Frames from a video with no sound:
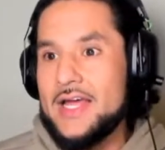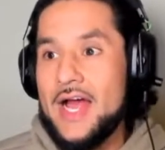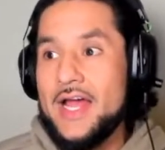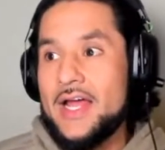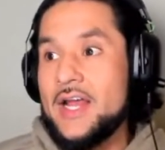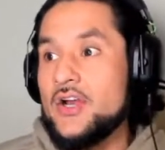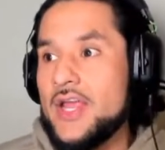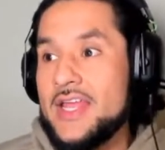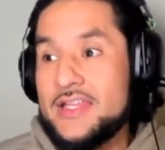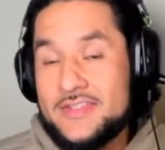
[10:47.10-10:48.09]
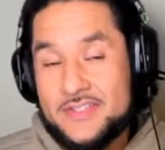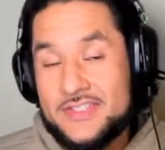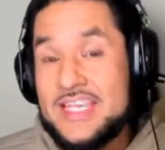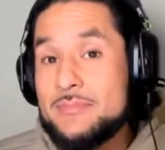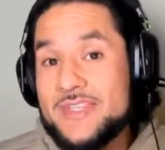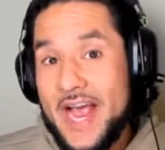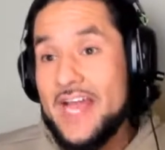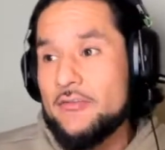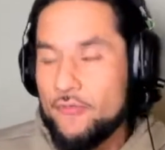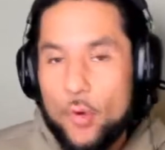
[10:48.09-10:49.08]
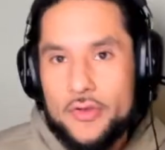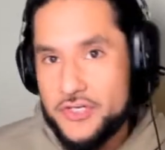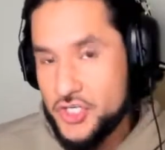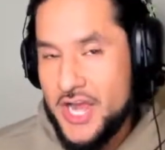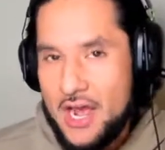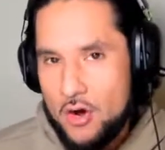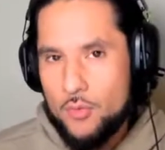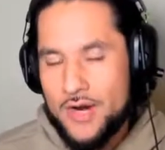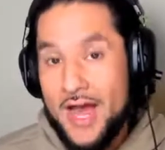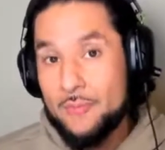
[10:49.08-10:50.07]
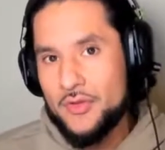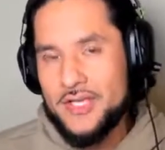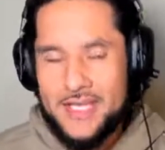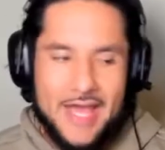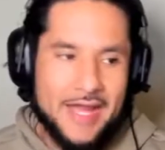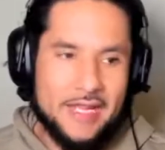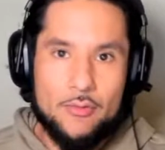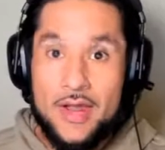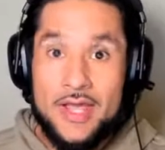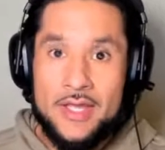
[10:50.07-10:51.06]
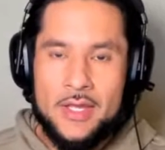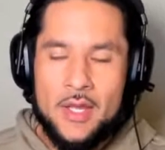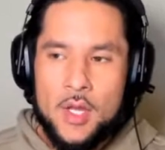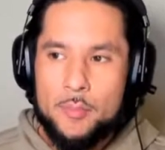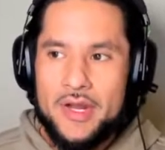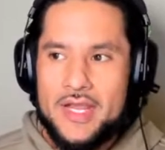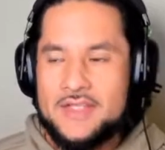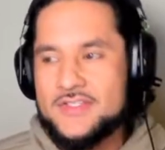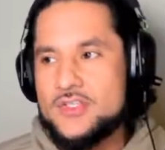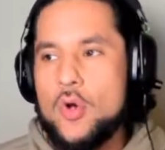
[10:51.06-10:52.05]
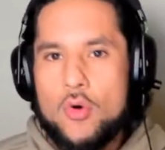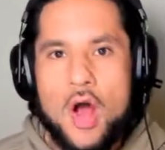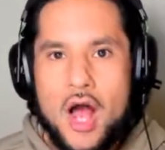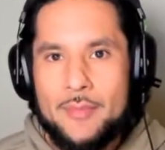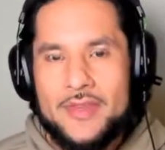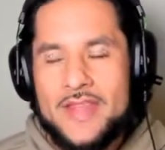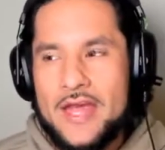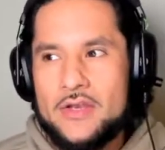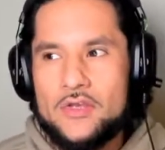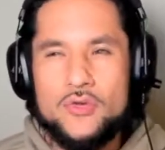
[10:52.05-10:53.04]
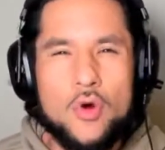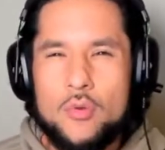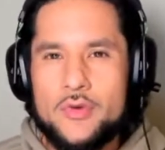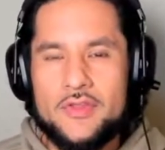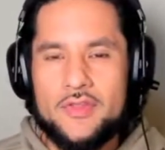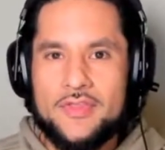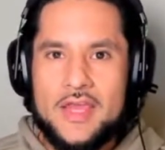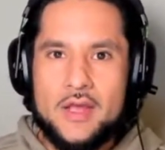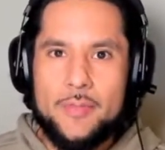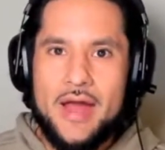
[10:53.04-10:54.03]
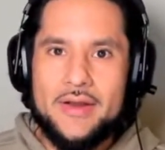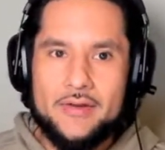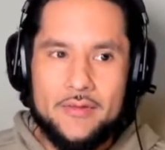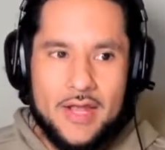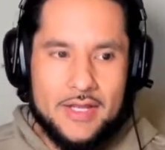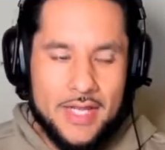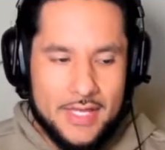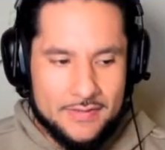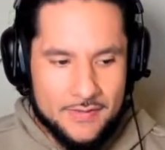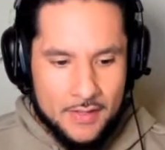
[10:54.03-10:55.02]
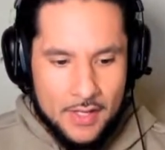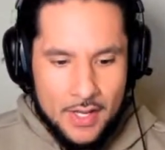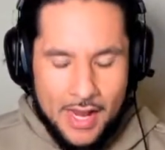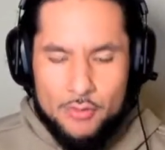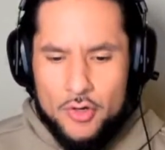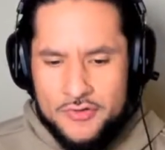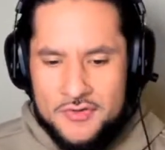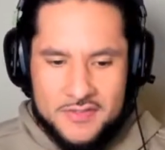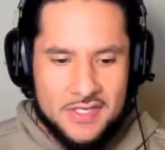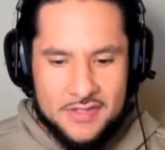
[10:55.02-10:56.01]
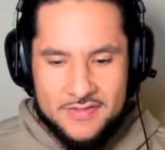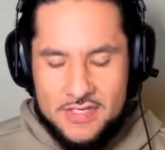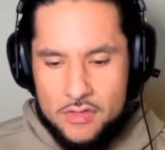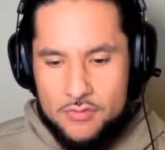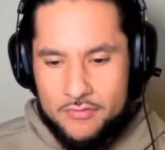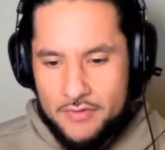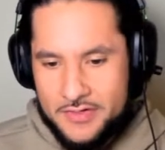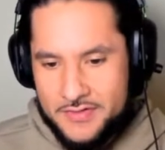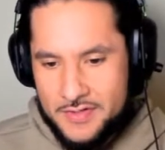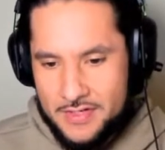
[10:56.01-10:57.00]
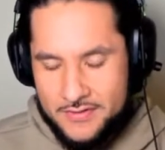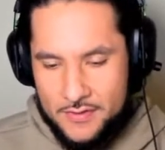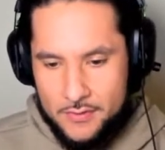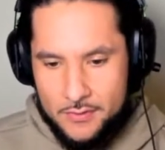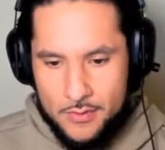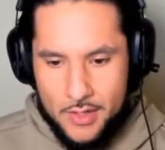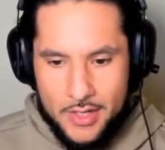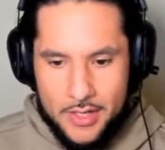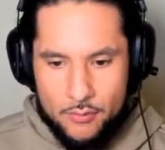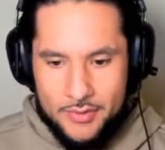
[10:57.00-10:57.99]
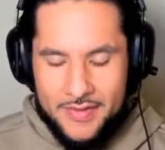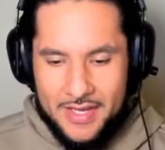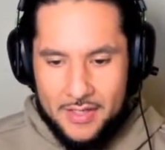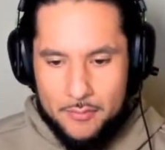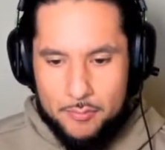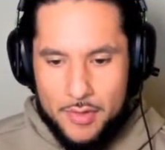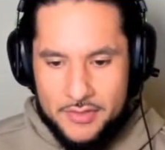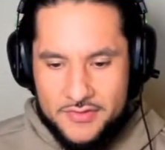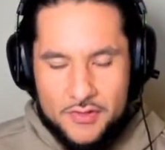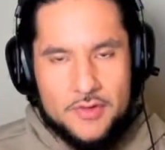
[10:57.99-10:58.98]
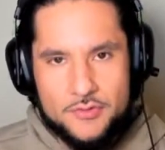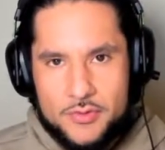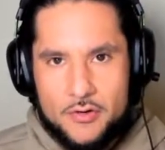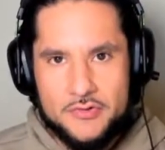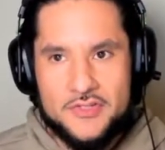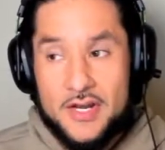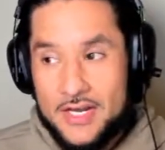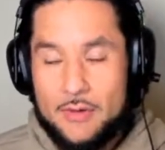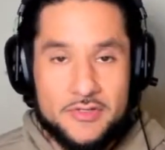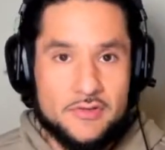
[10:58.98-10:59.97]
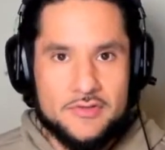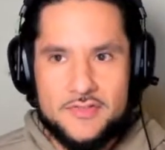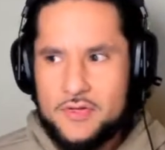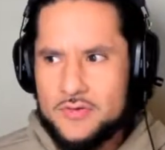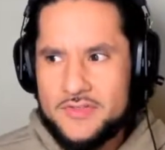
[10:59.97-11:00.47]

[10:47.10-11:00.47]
I, it seems kind of foolish now when I'm looking at it, right? But it's so common that you don't really think about it, right? And I would also see this in university too, uh, when like uh, students would go to study. Now we do this too.